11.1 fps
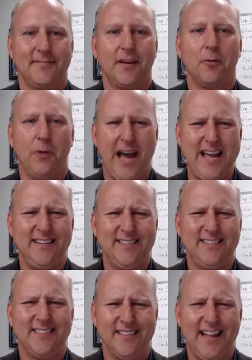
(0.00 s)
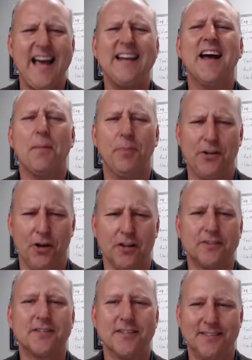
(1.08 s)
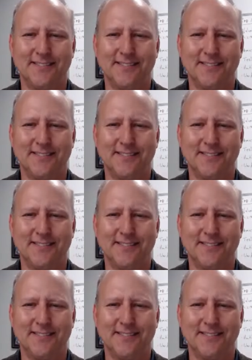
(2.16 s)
Right? Lighten up, adults.